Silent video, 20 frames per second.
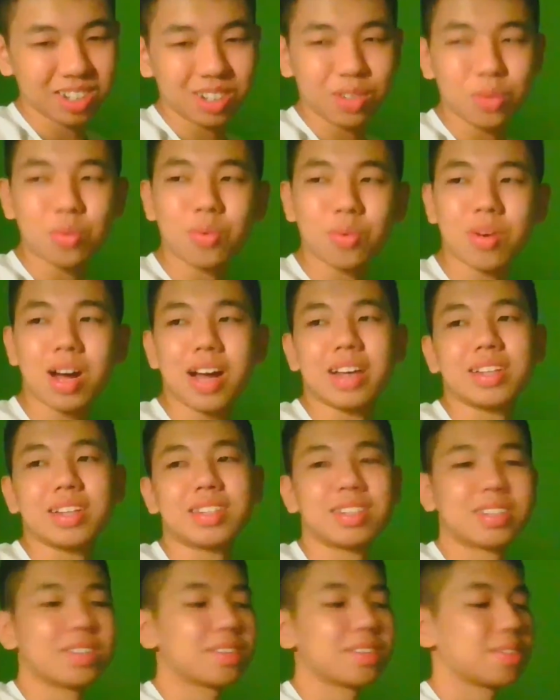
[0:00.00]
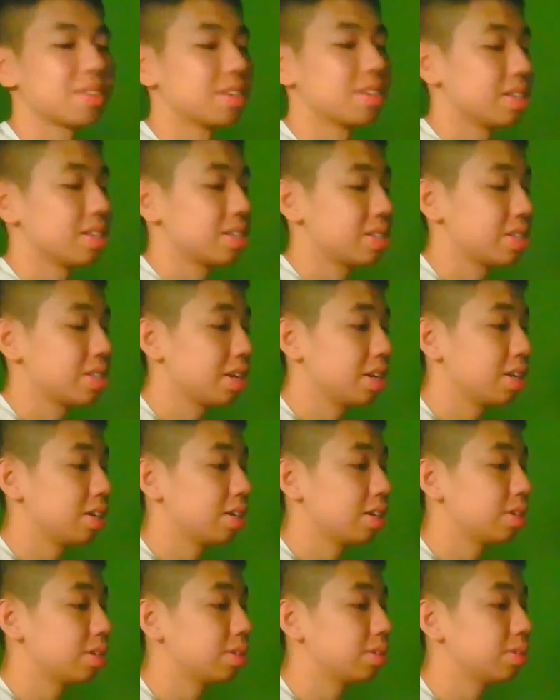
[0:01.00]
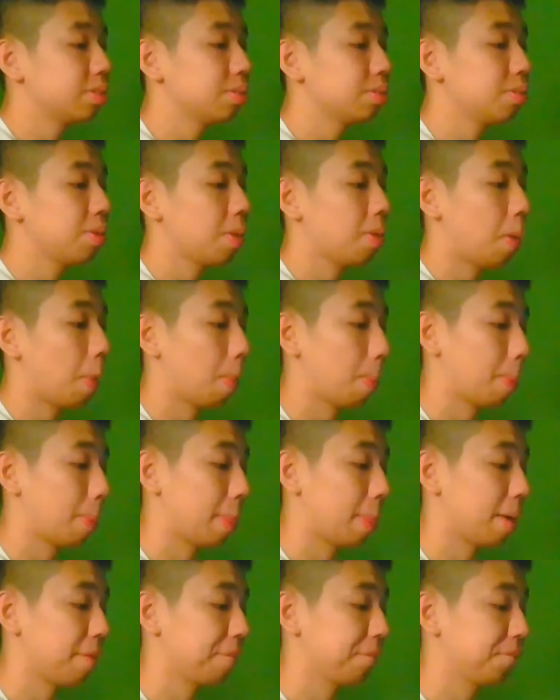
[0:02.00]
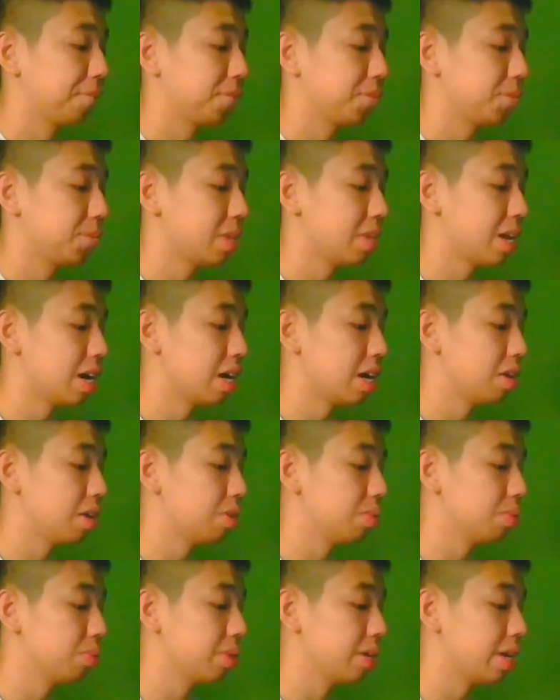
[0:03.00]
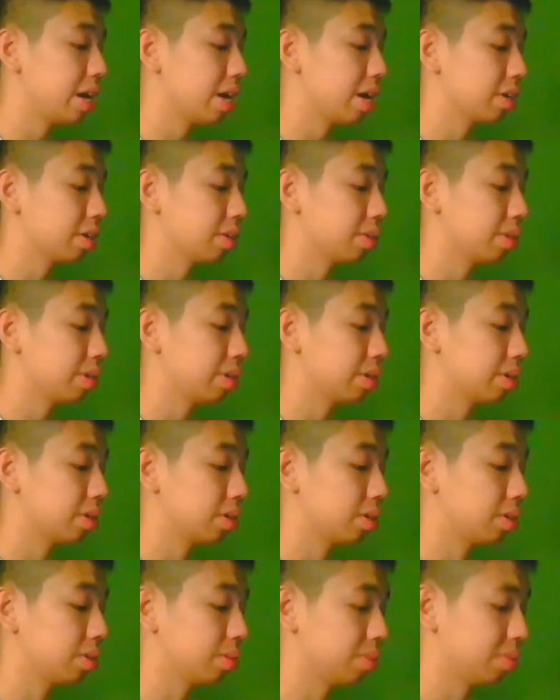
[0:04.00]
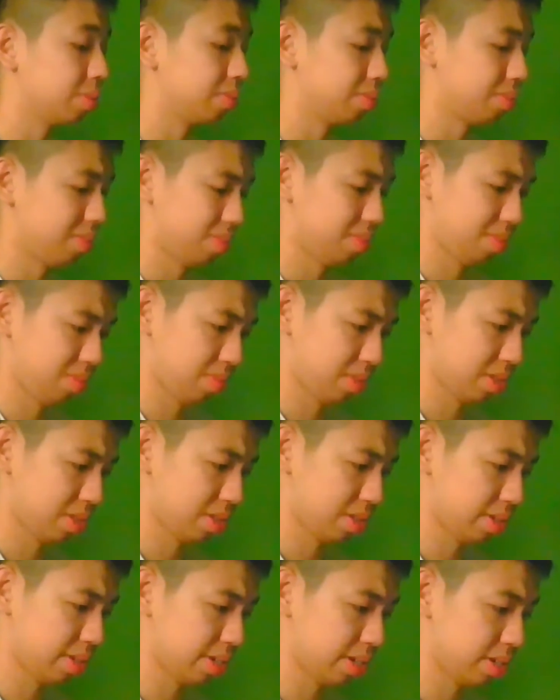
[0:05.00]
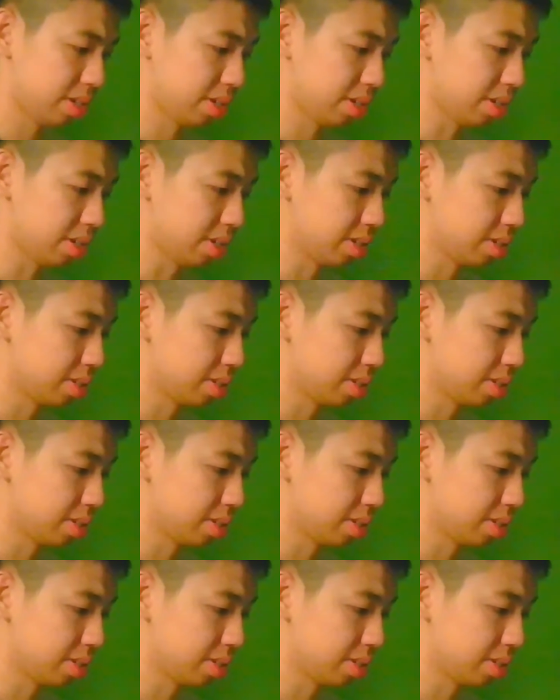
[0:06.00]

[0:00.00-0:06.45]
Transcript: Right. So now we are going. What's going on here?